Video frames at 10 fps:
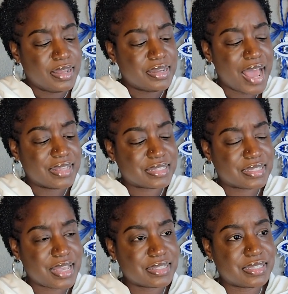not
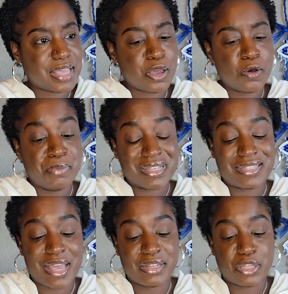set sail, but
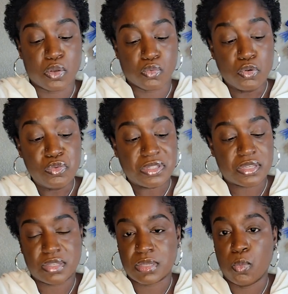set their
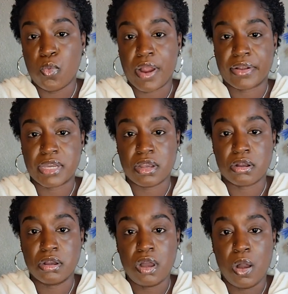roots somewhere
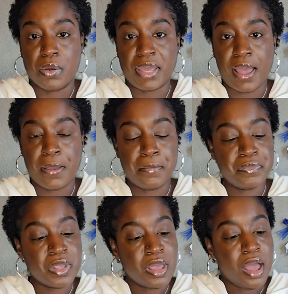here, okay?
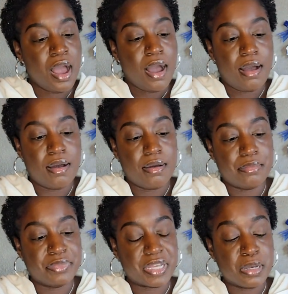
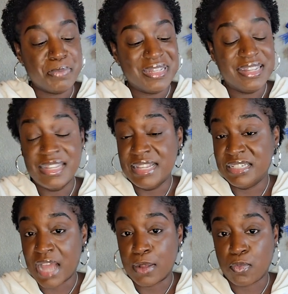They could be needing
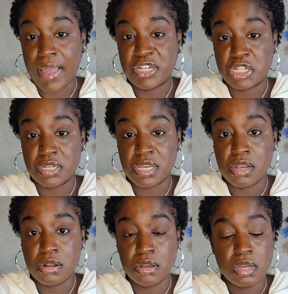direction
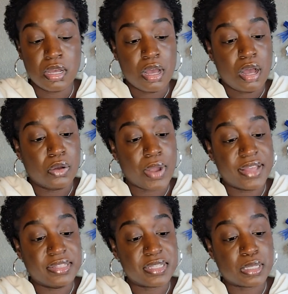here, all
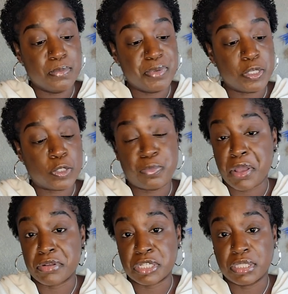right? This could be
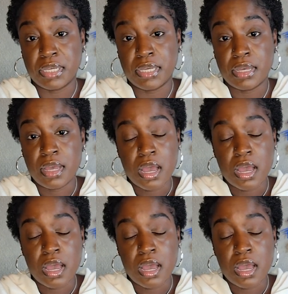spiritually,